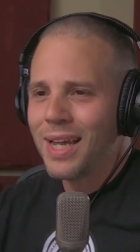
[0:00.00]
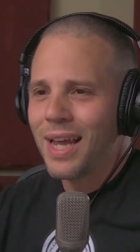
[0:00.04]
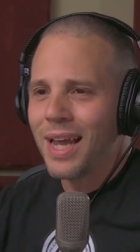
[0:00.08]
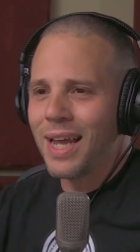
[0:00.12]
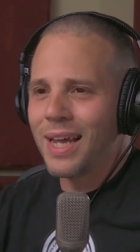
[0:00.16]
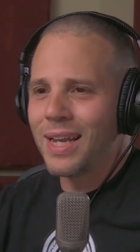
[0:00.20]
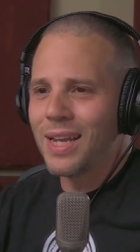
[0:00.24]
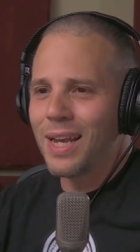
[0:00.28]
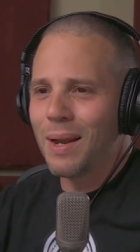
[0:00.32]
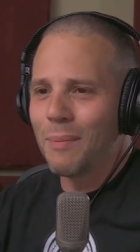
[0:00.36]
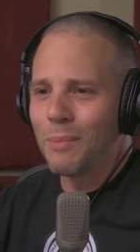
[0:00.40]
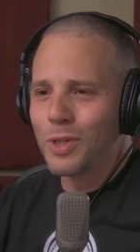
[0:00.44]

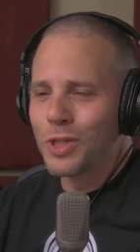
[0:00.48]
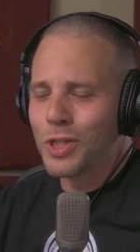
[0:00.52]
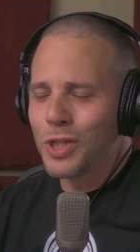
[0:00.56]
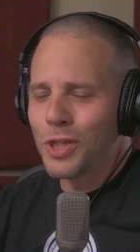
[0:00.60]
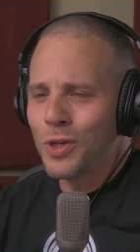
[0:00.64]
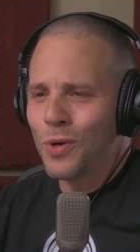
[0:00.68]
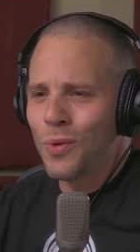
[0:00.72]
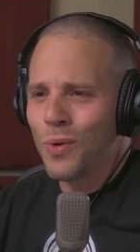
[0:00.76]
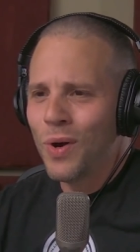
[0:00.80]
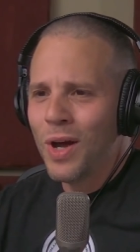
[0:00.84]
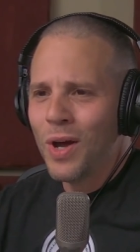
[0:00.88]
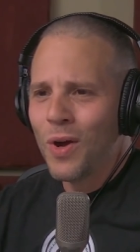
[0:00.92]
And number
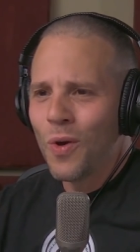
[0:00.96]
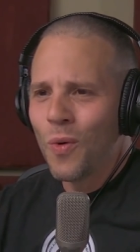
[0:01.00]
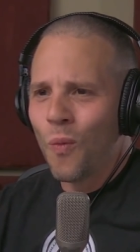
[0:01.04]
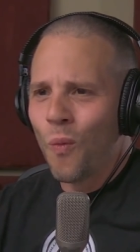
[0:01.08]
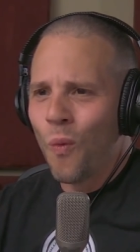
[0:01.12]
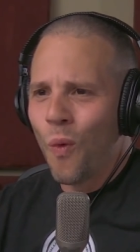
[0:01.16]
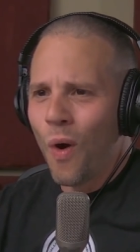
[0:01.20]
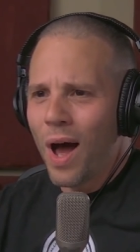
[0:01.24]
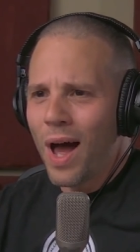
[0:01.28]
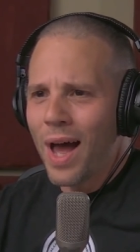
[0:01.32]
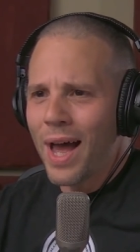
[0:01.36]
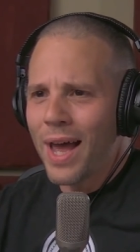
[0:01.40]
two,
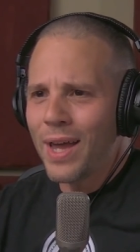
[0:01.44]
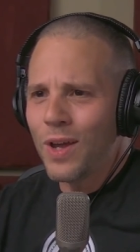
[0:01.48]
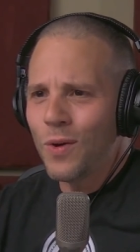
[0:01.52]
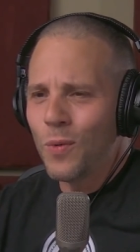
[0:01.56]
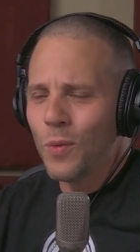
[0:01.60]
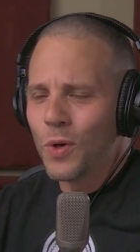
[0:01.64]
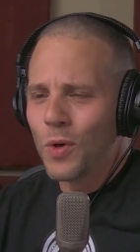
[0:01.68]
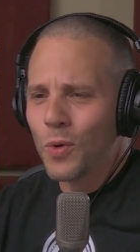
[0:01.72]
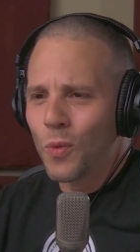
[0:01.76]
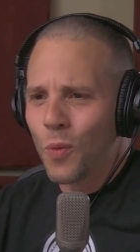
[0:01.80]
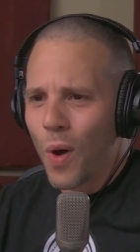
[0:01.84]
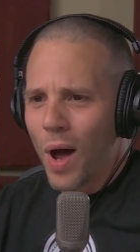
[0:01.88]
why
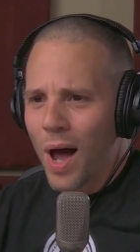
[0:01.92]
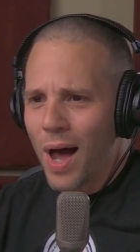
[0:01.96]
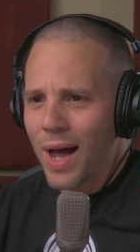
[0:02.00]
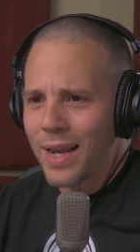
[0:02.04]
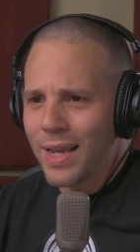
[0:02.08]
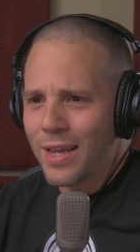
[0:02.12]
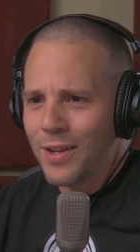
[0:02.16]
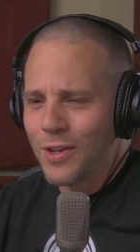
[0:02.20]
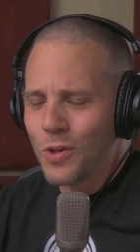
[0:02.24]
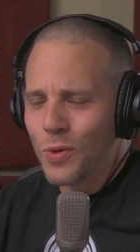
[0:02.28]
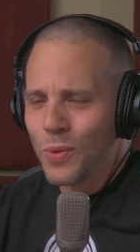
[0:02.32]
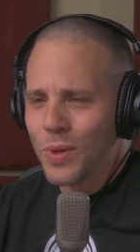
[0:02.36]
would
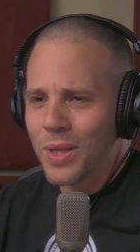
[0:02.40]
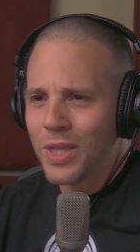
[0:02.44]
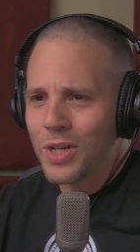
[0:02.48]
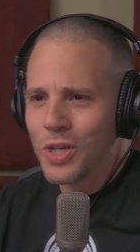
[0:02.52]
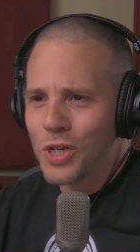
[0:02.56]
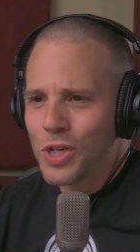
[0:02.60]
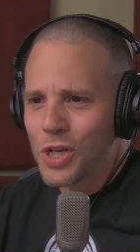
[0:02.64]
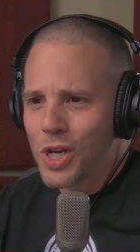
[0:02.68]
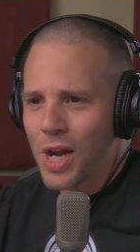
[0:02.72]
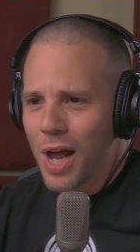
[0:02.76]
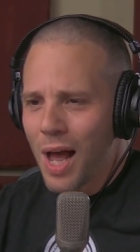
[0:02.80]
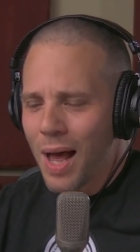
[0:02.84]
Roddy doing the
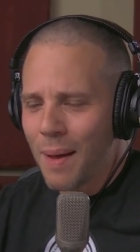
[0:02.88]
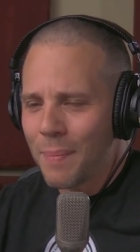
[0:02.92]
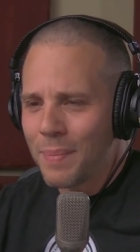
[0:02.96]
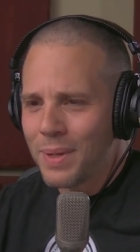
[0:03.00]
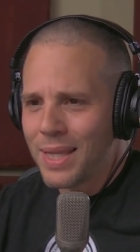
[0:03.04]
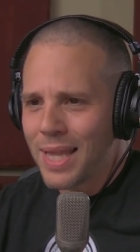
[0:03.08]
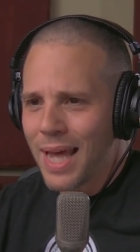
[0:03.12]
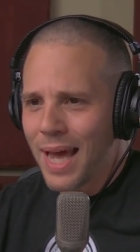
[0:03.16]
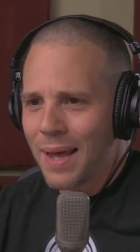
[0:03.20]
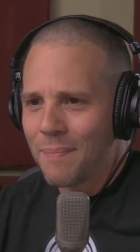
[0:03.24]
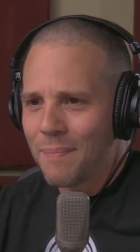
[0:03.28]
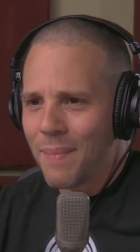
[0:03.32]
job
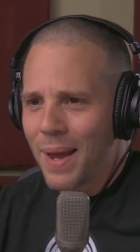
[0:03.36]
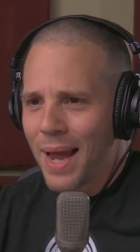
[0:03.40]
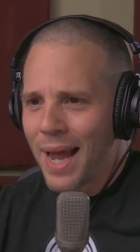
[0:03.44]
in that